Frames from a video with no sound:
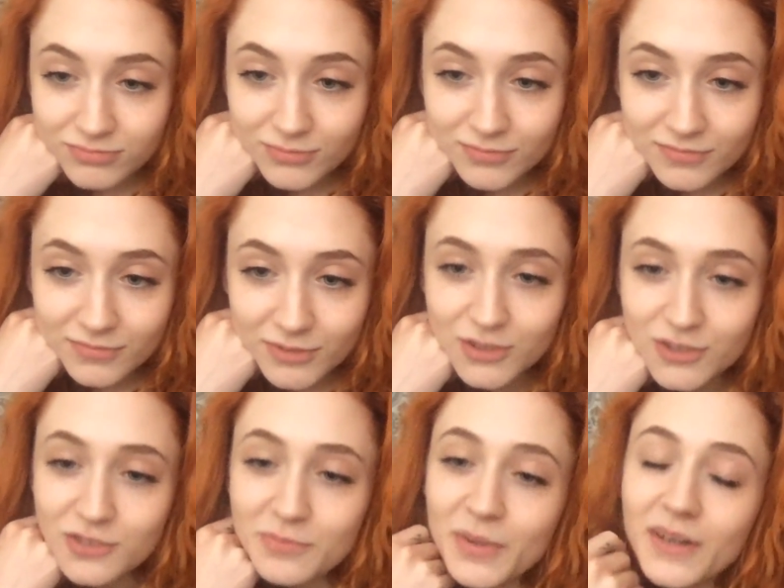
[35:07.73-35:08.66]
What's on
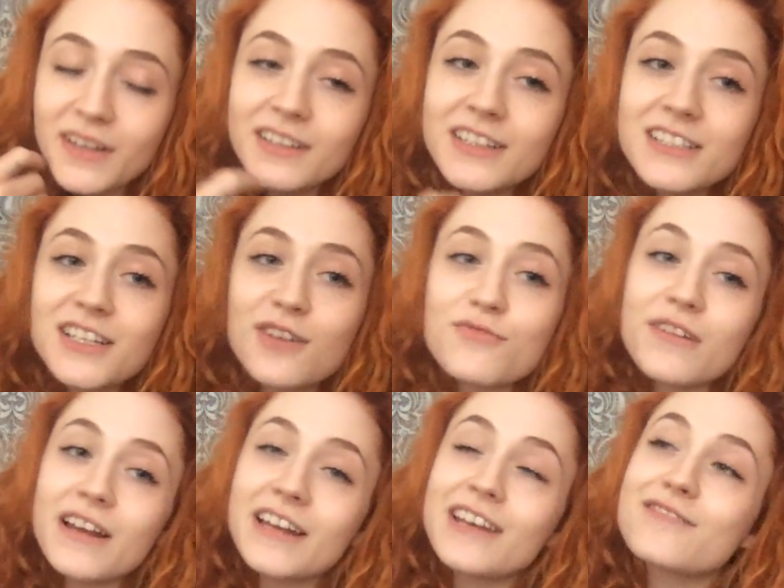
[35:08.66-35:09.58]
your bucket list? I
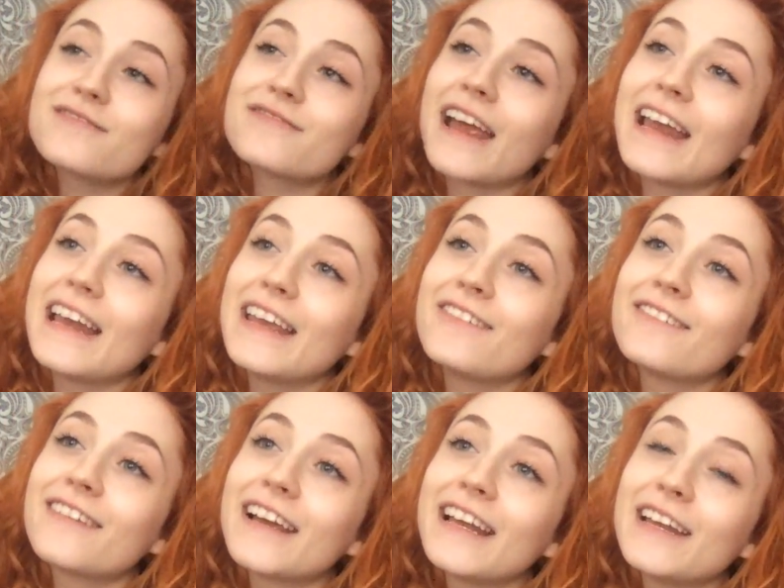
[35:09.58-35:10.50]
really, really,
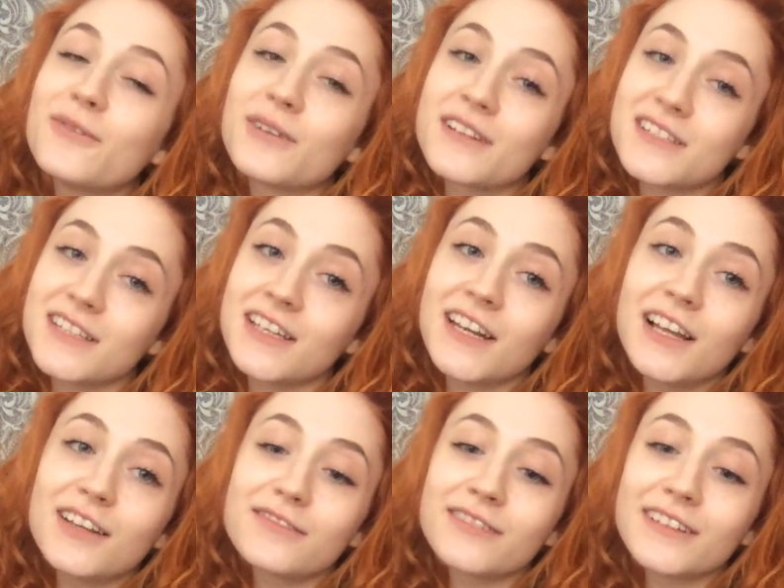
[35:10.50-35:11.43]
really want to see an
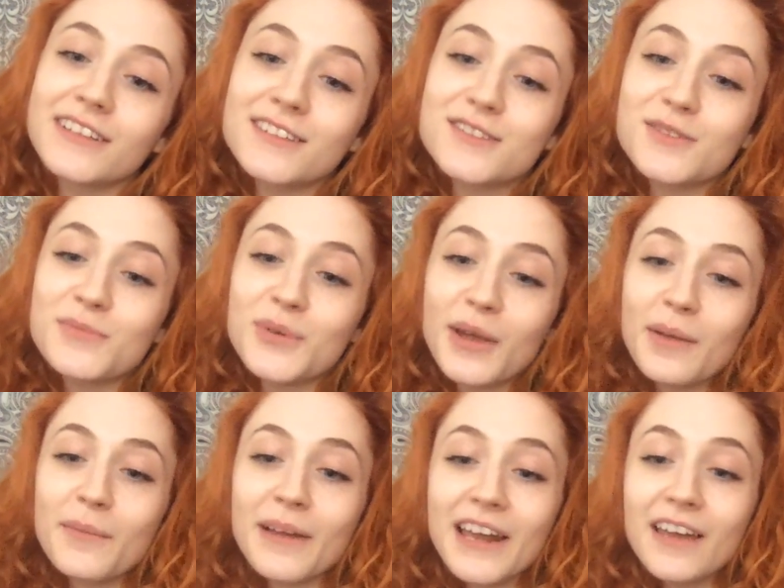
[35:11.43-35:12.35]
elephant at some point in
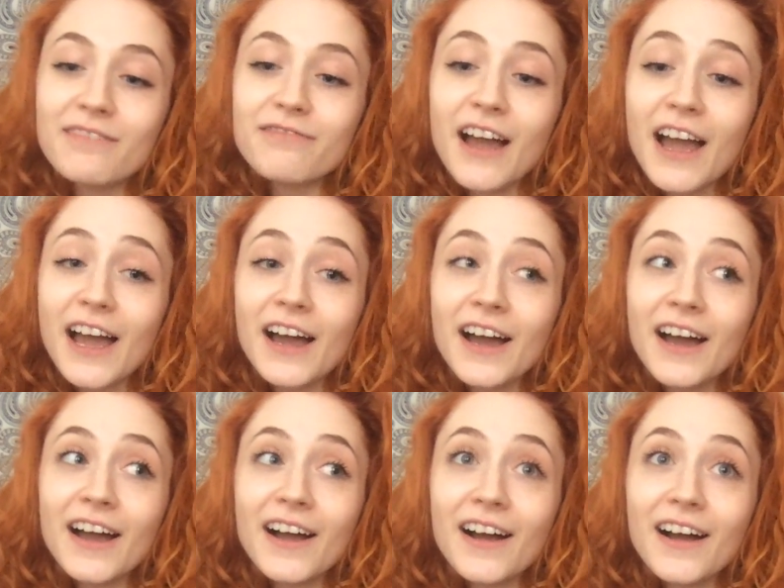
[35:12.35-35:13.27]
my life.
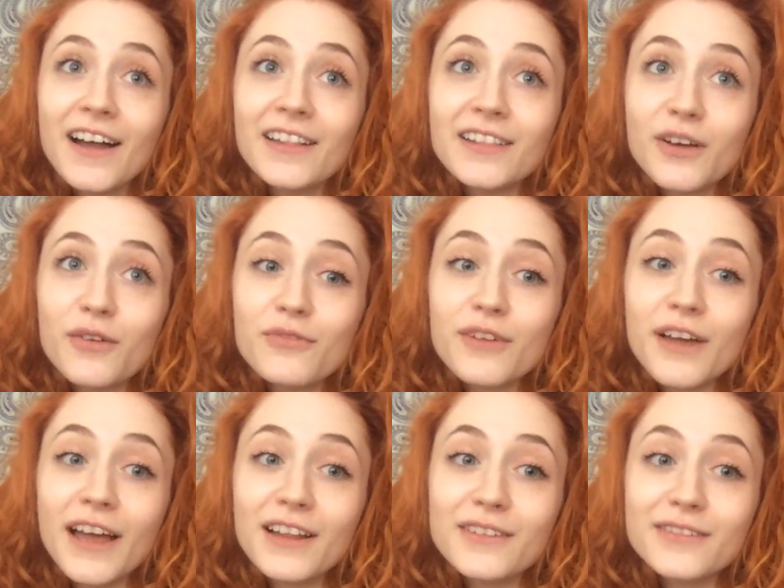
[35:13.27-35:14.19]
I love
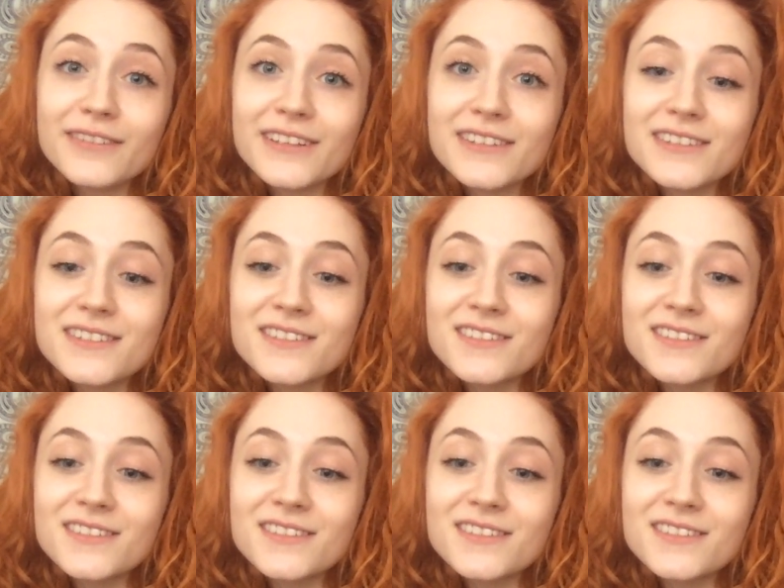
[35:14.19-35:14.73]
elephants.